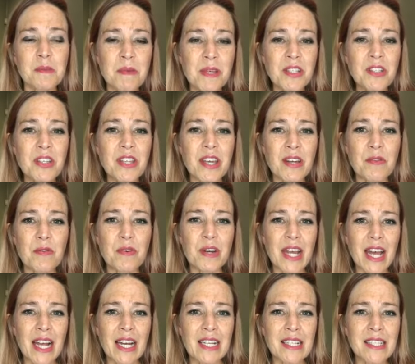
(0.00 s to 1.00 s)
speak to that
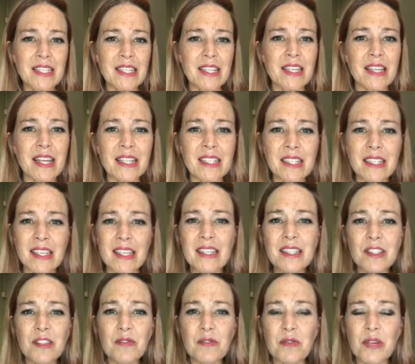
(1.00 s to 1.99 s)
reality, that
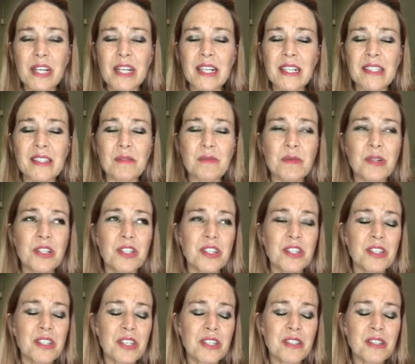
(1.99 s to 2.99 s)
sense of realism, which
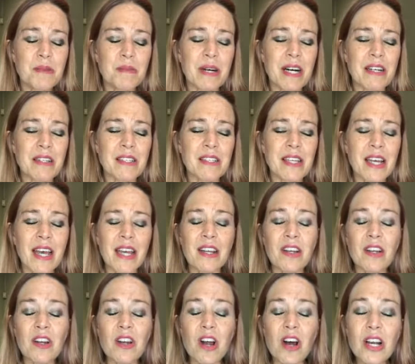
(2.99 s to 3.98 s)
is just about
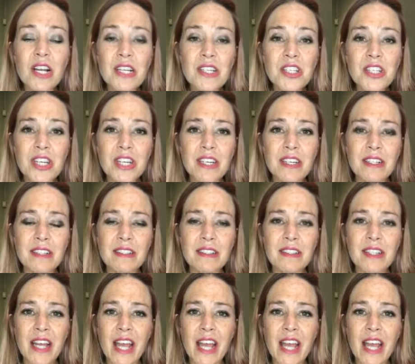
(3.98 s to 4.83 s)
acknowledging